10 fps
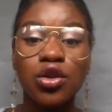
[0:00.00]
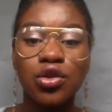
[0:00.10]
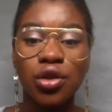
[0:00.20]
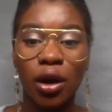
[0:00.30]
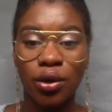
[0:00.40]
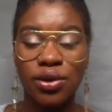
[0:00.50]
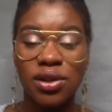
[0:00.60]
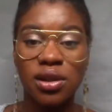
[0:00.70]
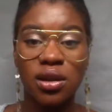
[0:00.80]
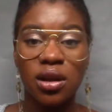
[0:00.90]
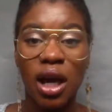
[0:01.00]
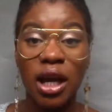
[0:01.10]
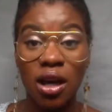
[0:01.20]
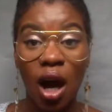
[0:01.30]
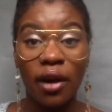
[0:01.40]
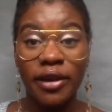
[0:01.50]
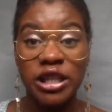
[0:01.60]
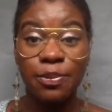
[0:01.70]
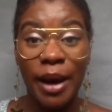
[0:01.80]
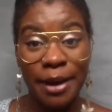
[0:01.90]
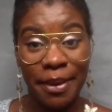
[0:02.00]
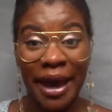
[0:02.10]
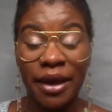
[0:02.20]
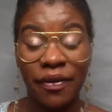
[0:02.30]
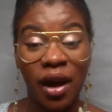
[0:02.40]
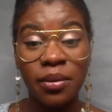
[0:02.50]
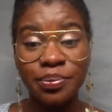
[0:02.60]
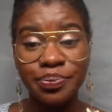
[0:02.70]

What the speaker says: Don't encourage bad behaviour,